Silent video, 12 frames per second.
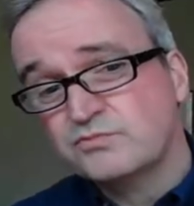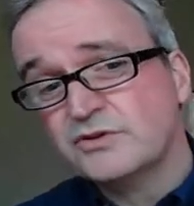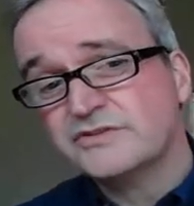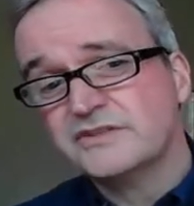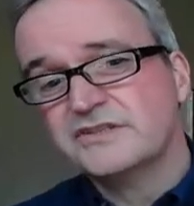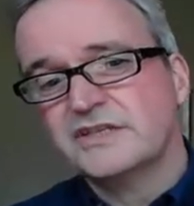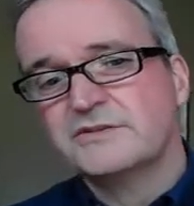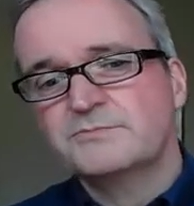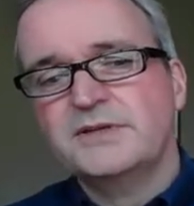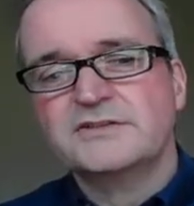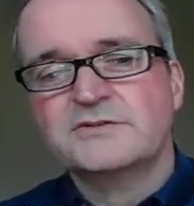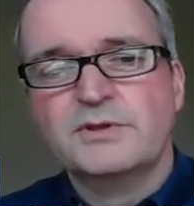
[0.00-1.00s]
wasn't as
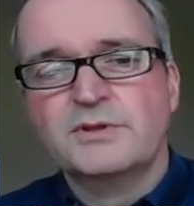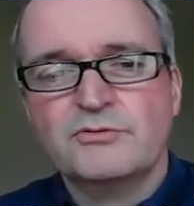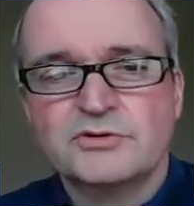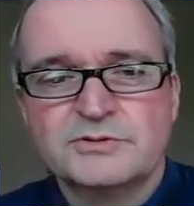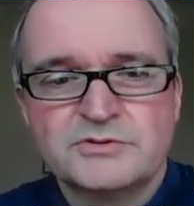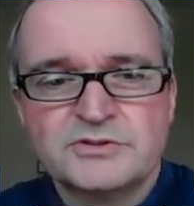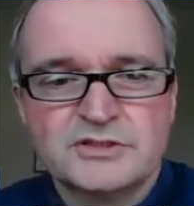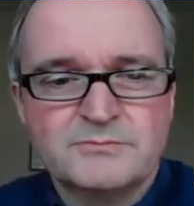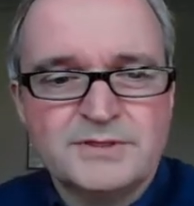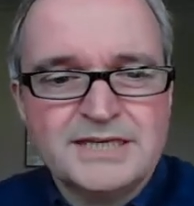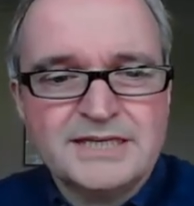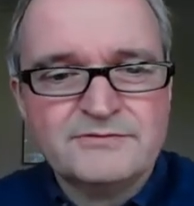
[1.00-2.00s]
big as we thought it was going
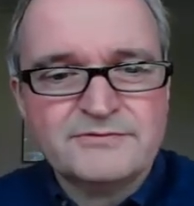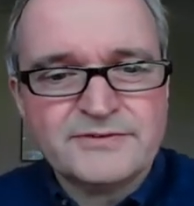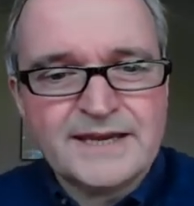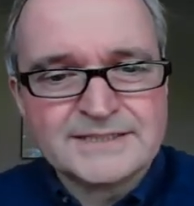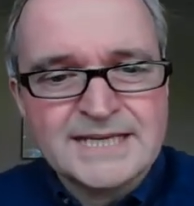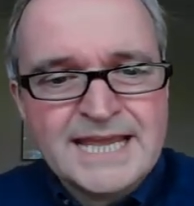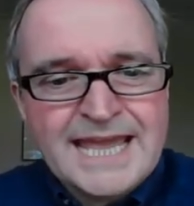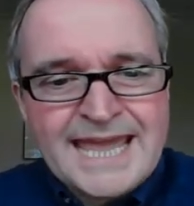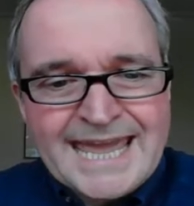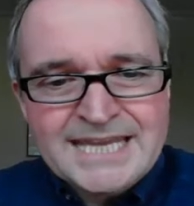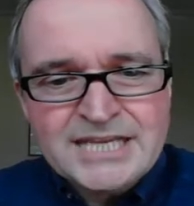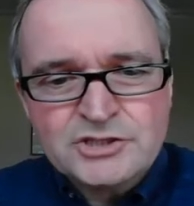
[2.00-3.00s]
to be. And in fact,
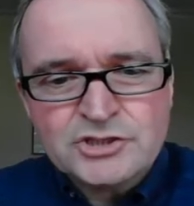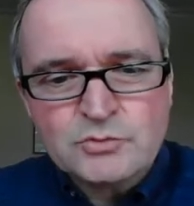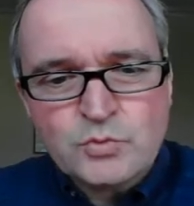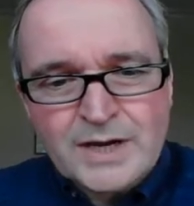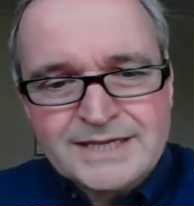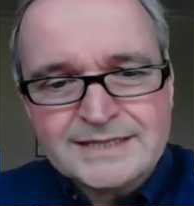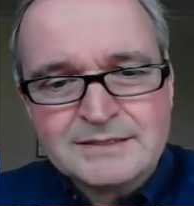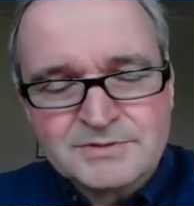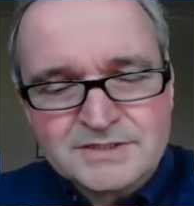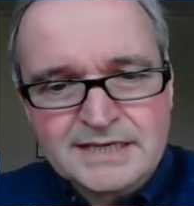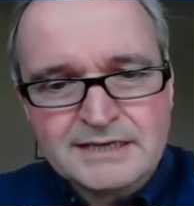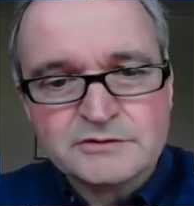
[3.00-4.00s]
age and weight
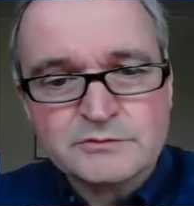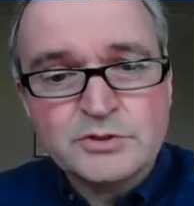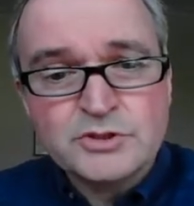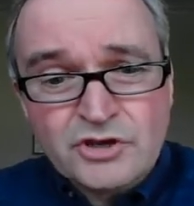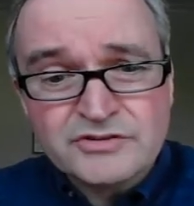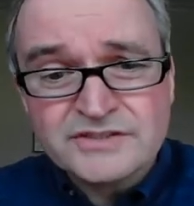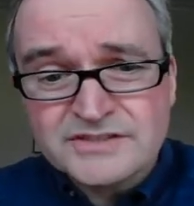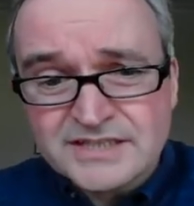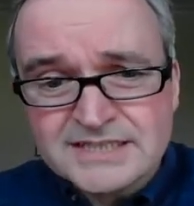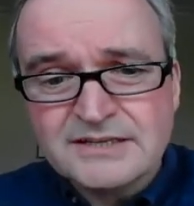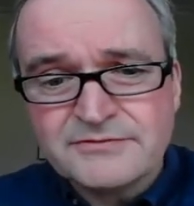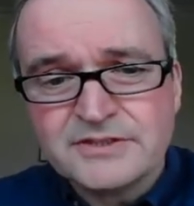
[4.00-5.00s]
themselves were
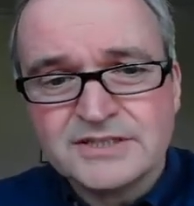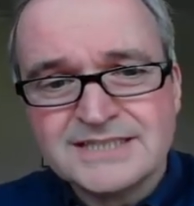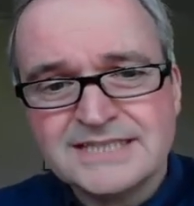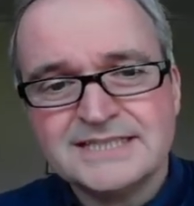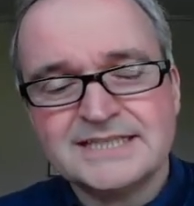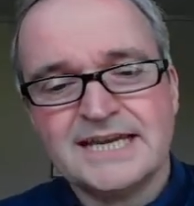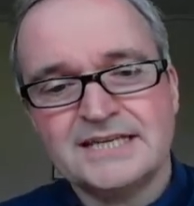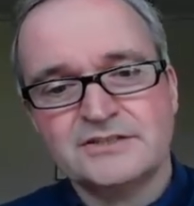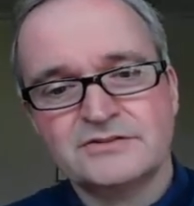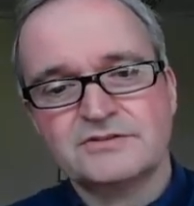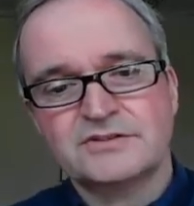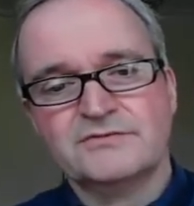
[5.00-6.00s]
non-significant
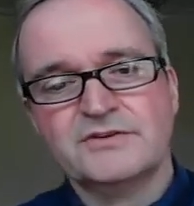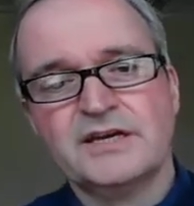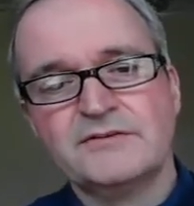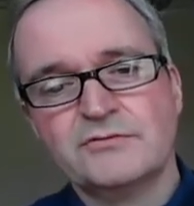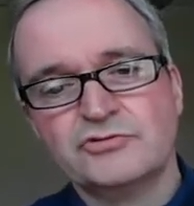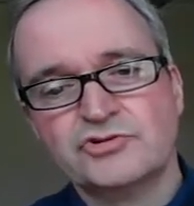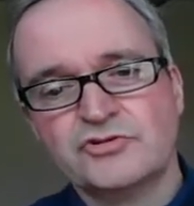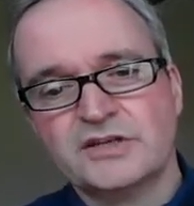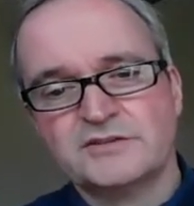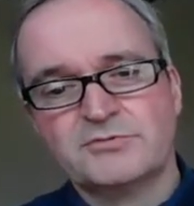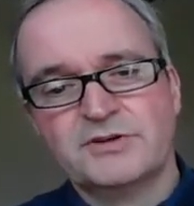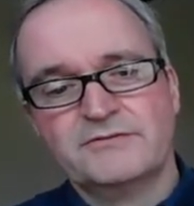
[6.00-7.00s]
indicators of survival or
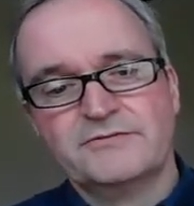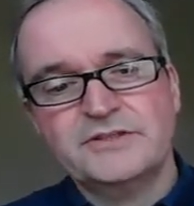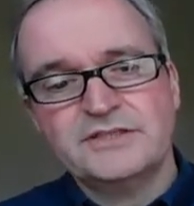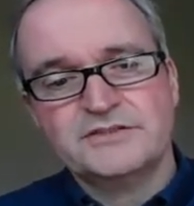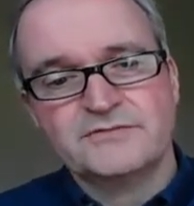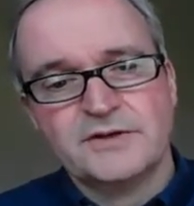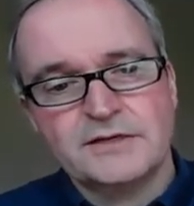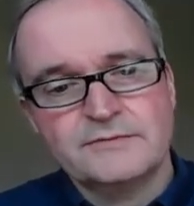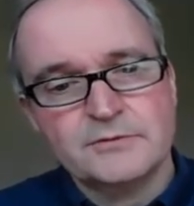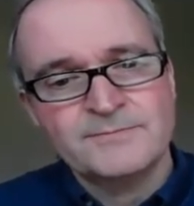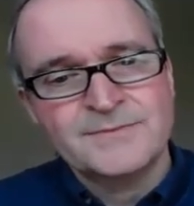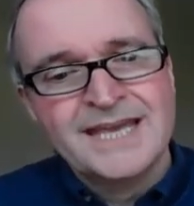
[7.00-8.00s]
transplant-free
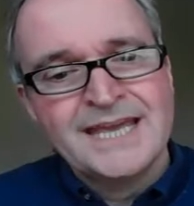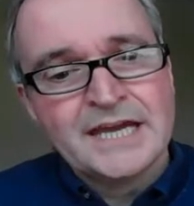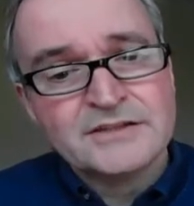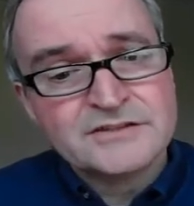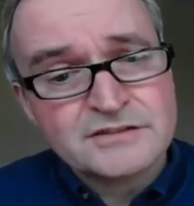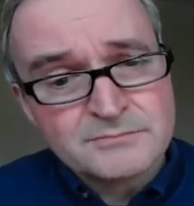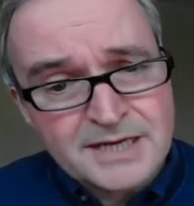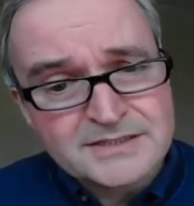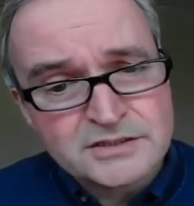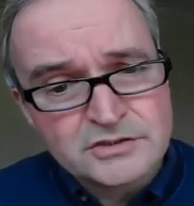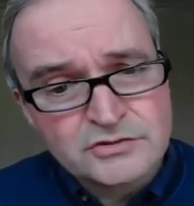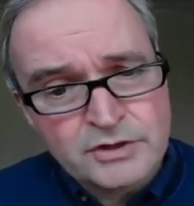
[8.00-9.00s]
survival. And
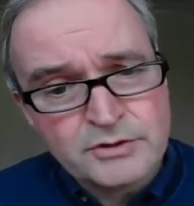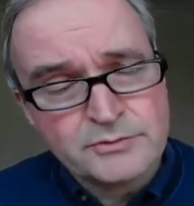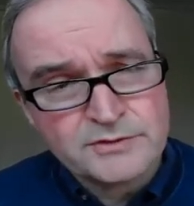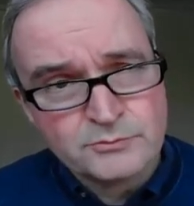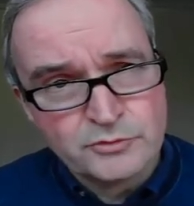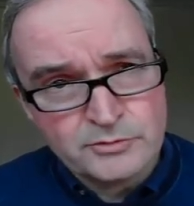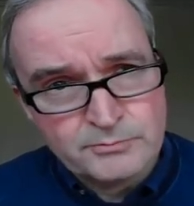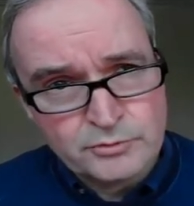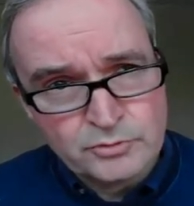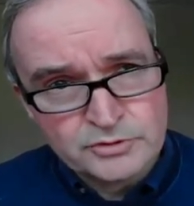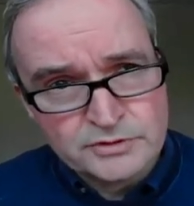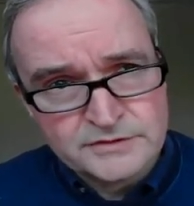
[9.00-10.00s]
somatic growth was more
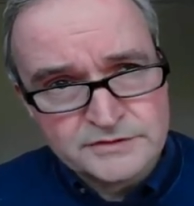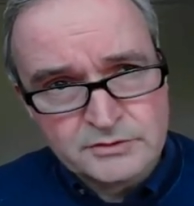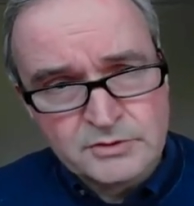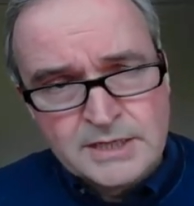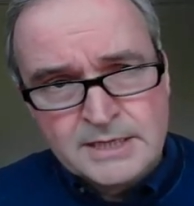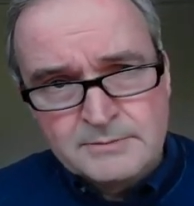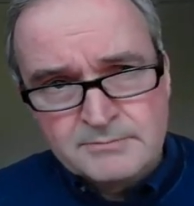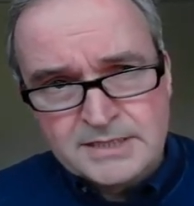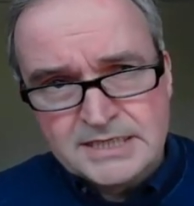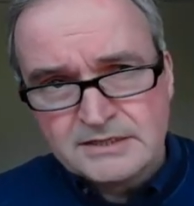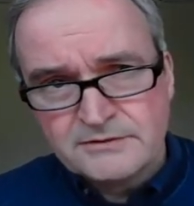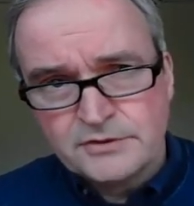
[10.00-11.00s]
important. So
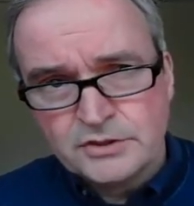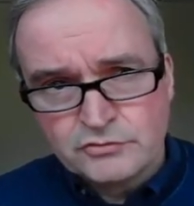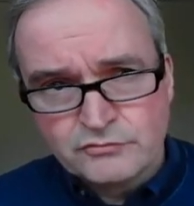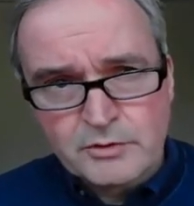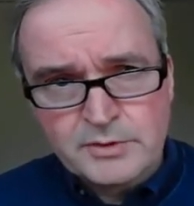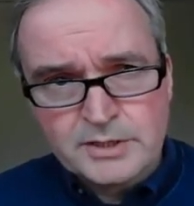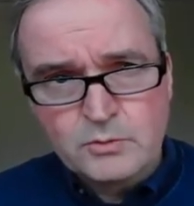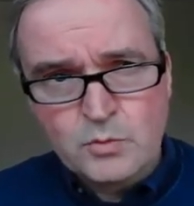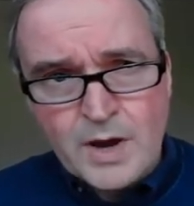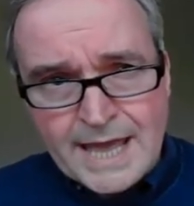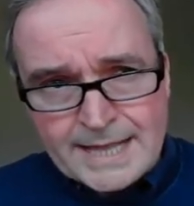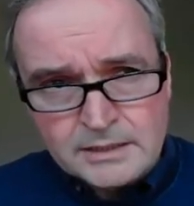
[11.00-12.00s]
meaning if you're growing
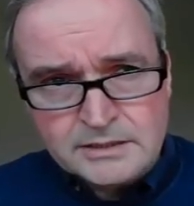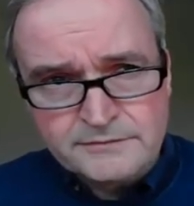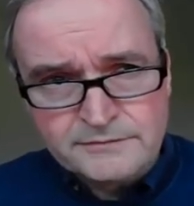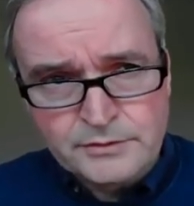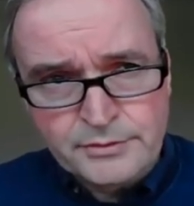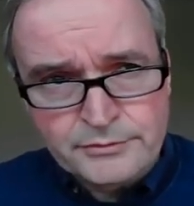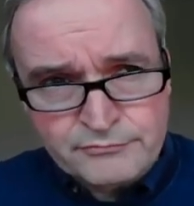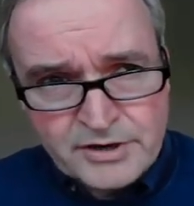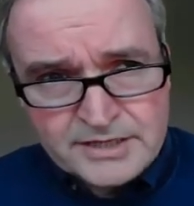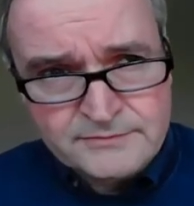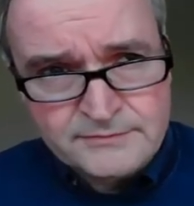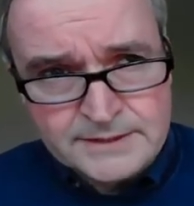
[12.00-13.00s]
well, if you're
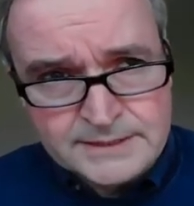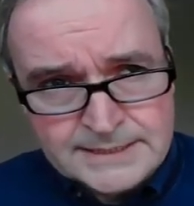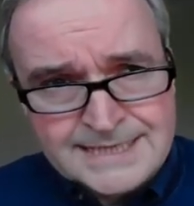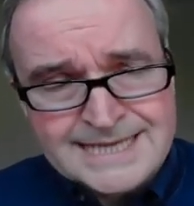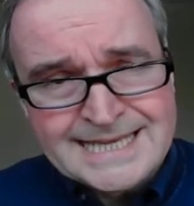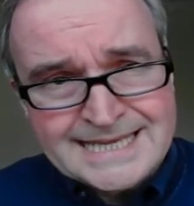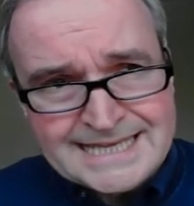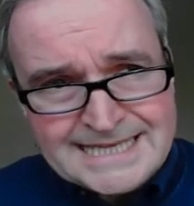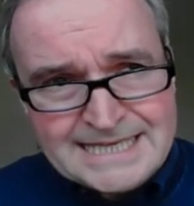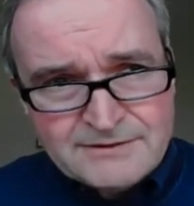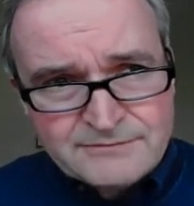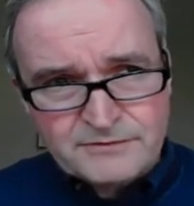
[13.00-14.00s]
thriving,
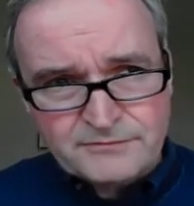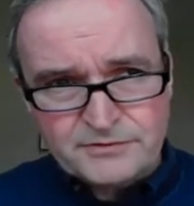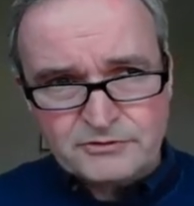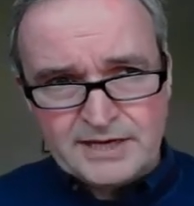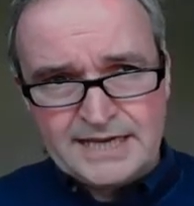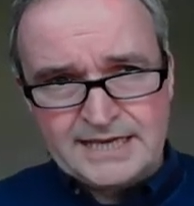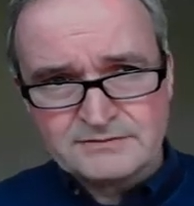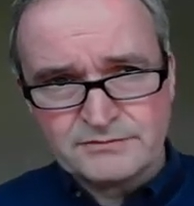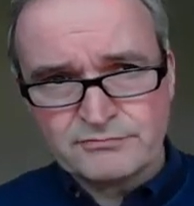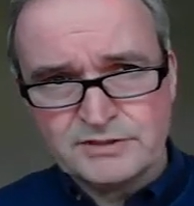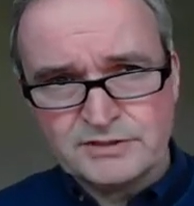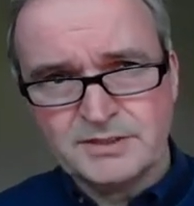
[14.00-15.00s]
even if you're ahead
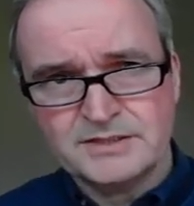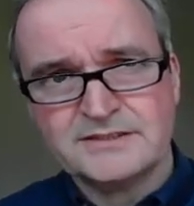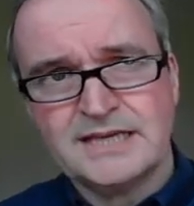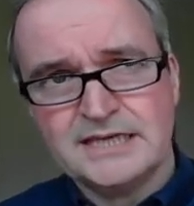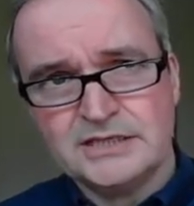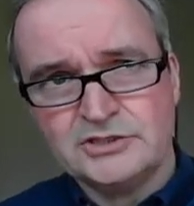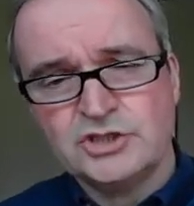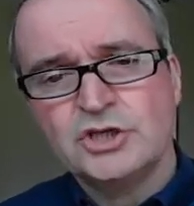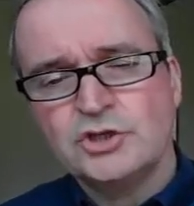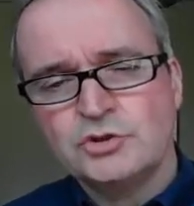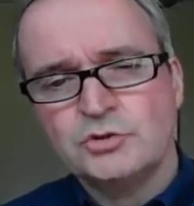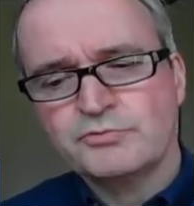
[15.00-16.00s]
of 3 months age,
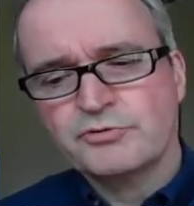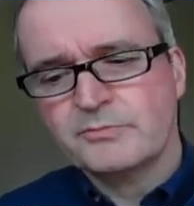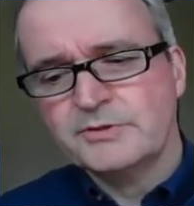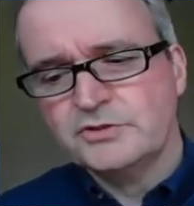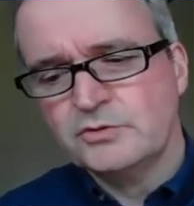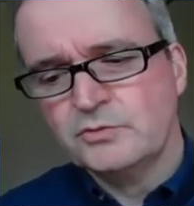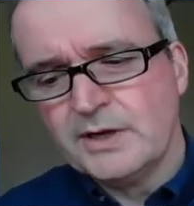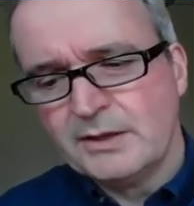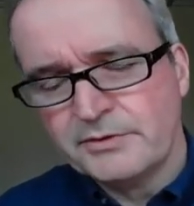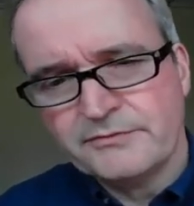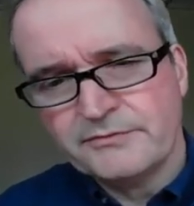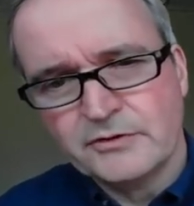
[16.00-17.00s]
you'll probably do
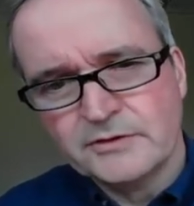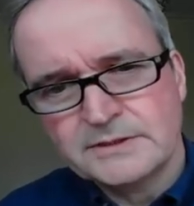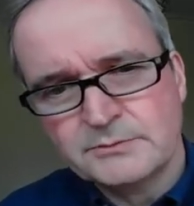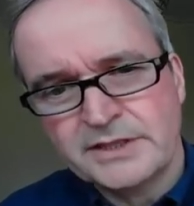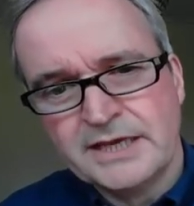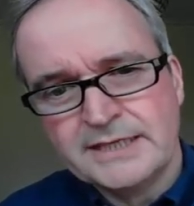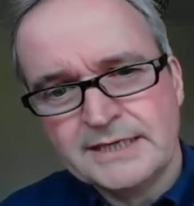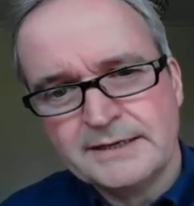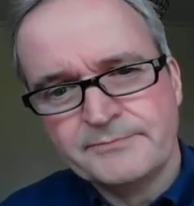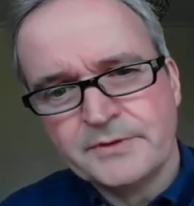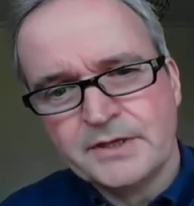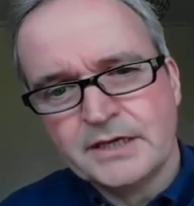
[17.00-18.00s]
well with
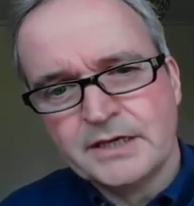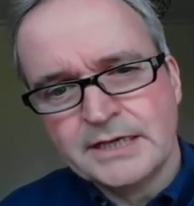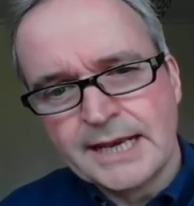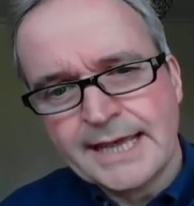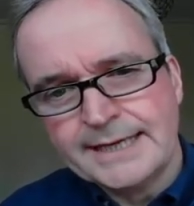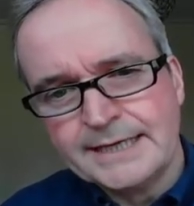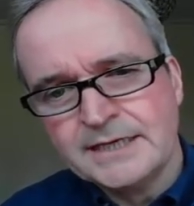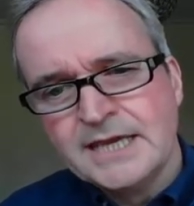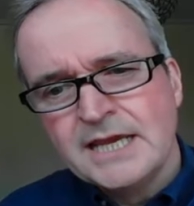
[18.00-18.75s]
a Glenn.